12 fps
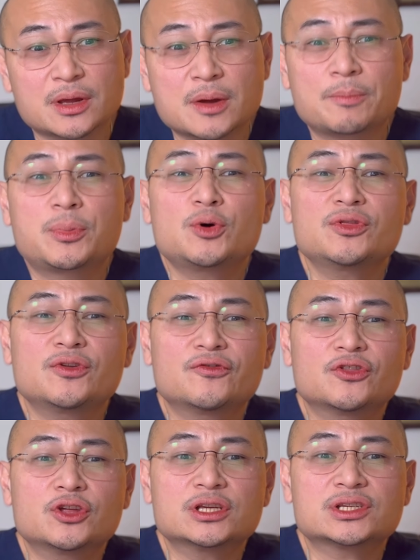Both of
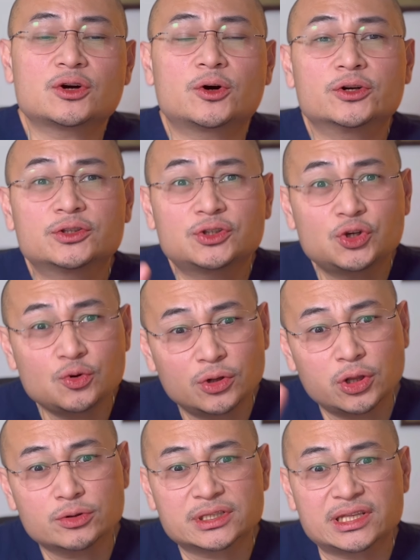these are two
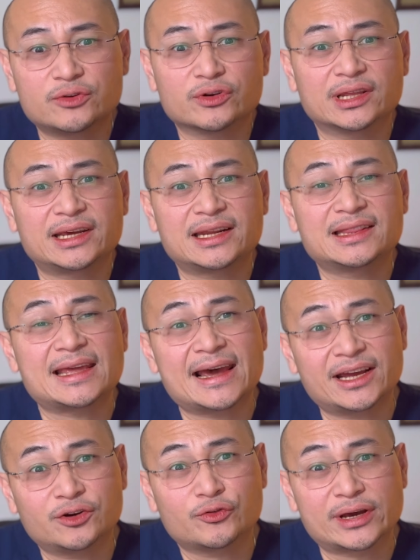closely related
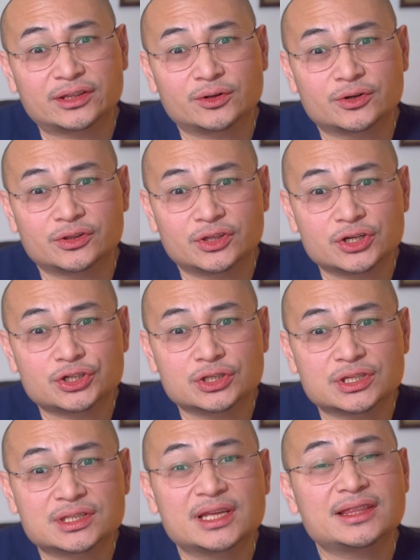anorectal
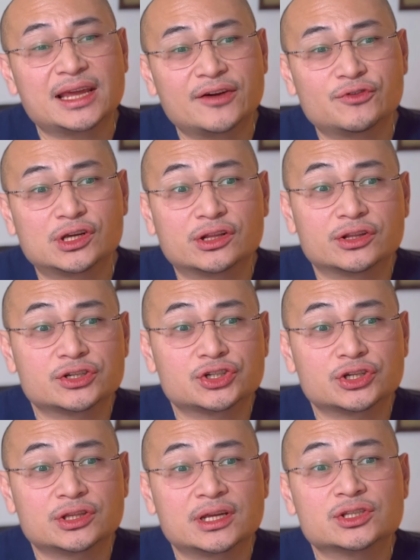conditions that every
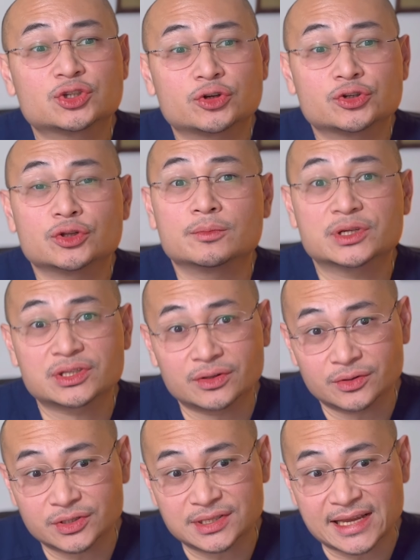clinician and surgeon must
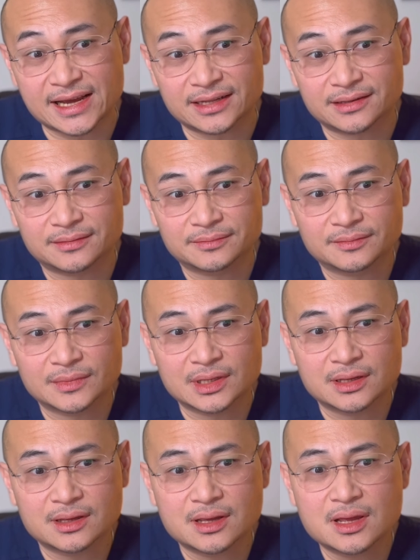understand.
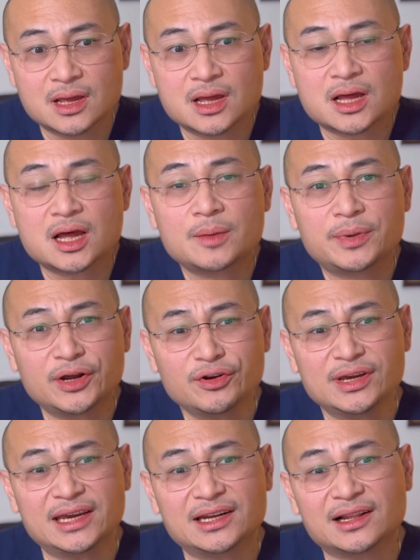A
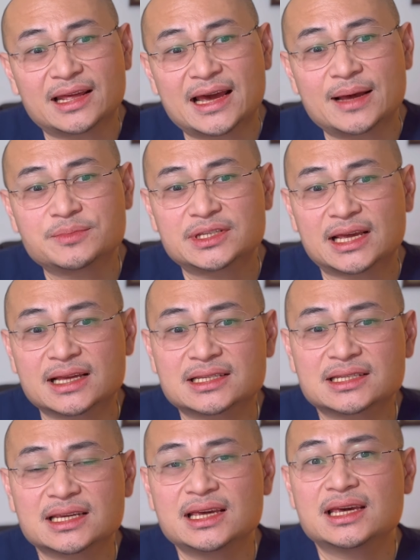perianal
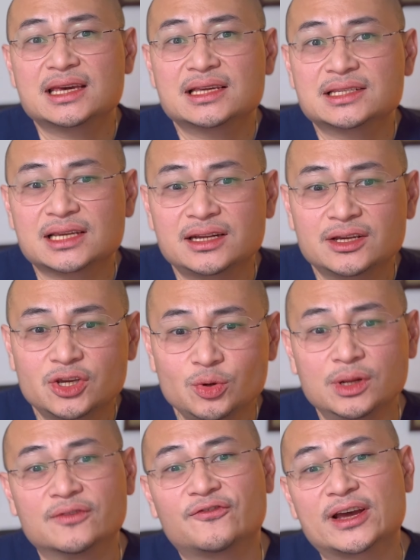abscess is an acute
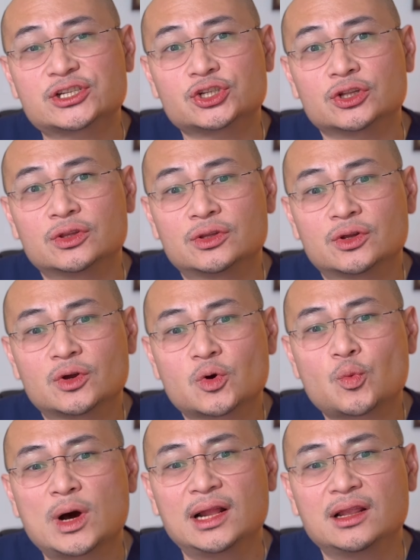infection,
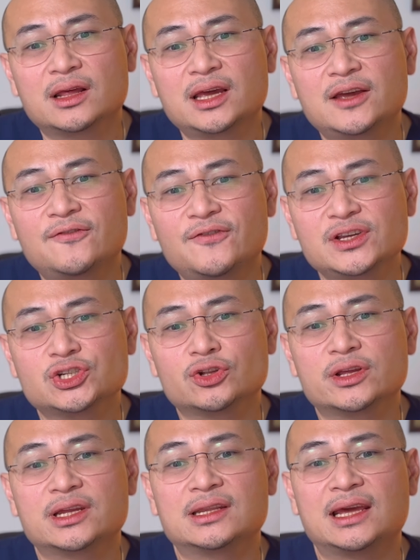while a
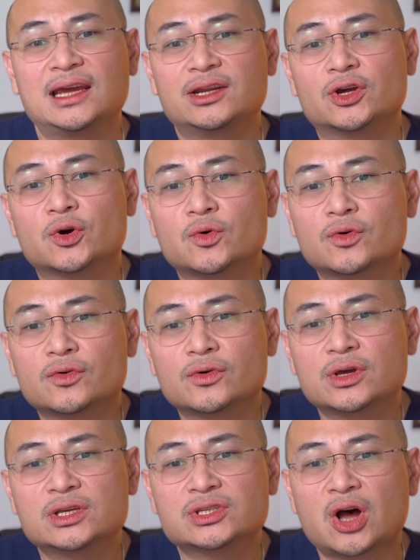fistula in ano
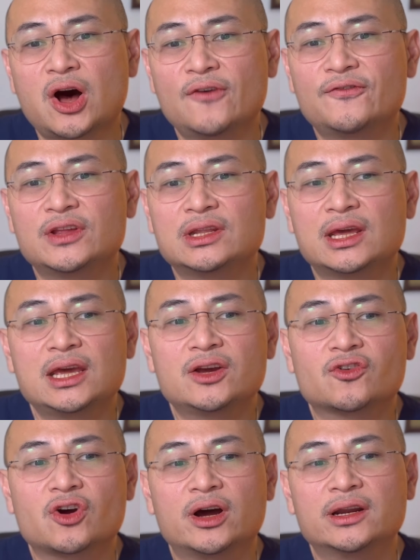is often a
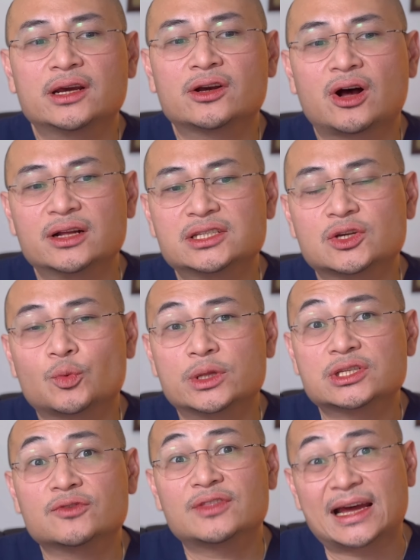chronic
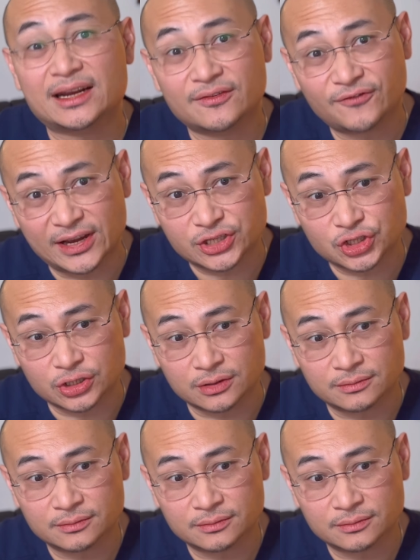consequence of that infection.